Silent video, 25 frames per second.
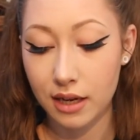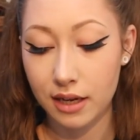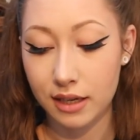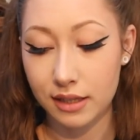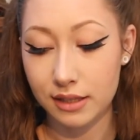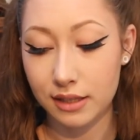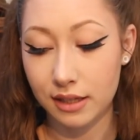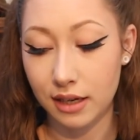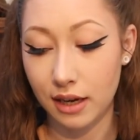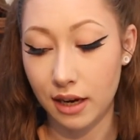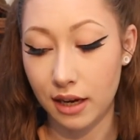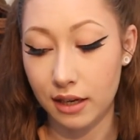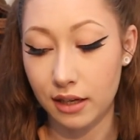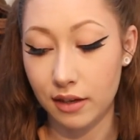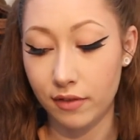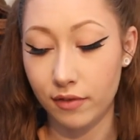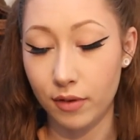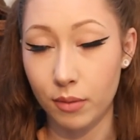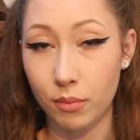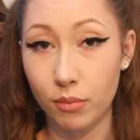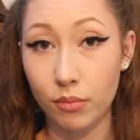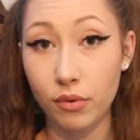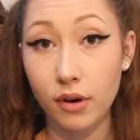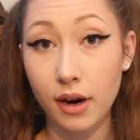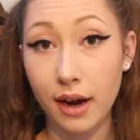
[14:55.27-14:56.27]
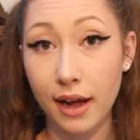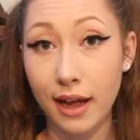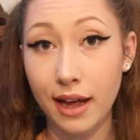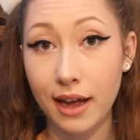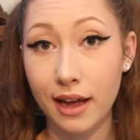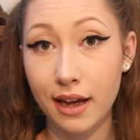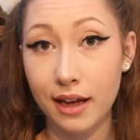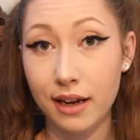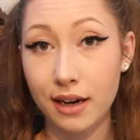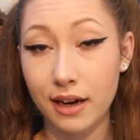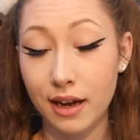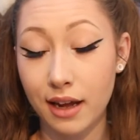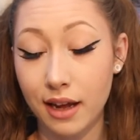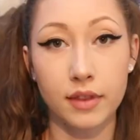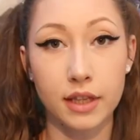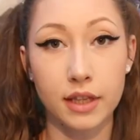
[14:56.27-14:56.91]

He's kind of a brat.